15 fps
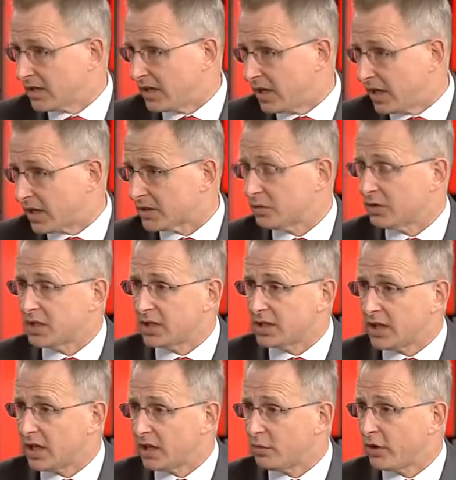Connects, which is
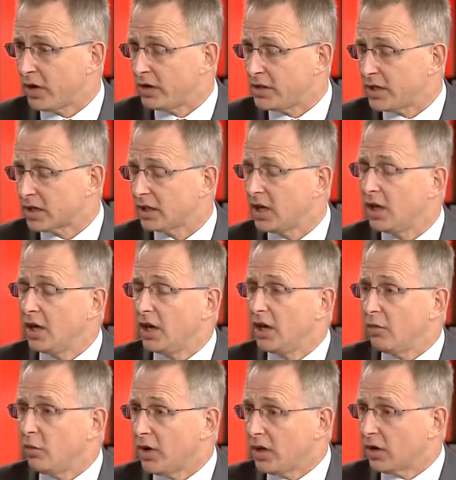another project
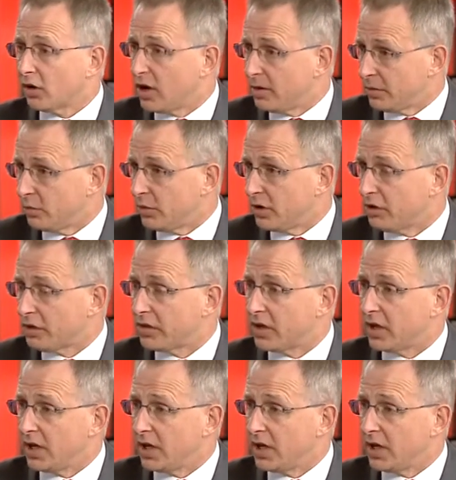where the Commonwealth